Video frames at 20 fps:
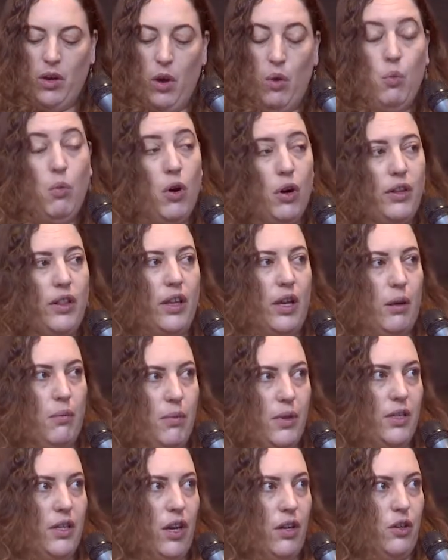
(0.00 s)
work that can
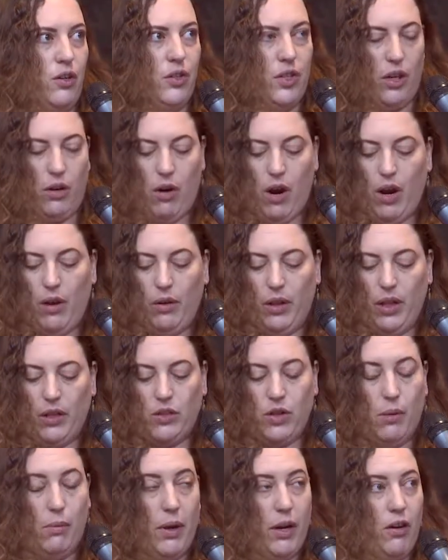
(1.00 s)
be done using
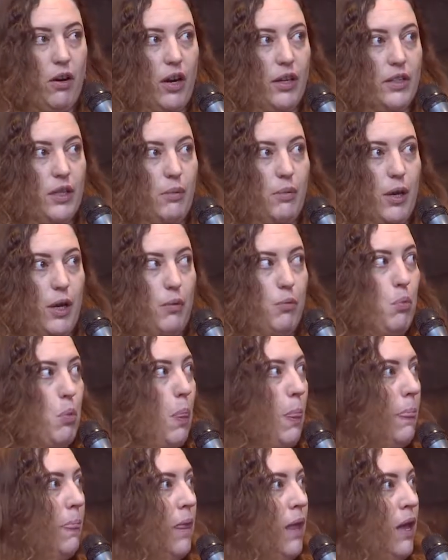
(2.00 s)
cryo-electron microscopy.
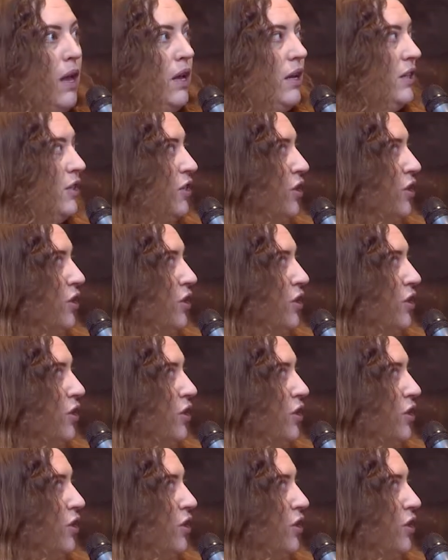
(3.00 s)
And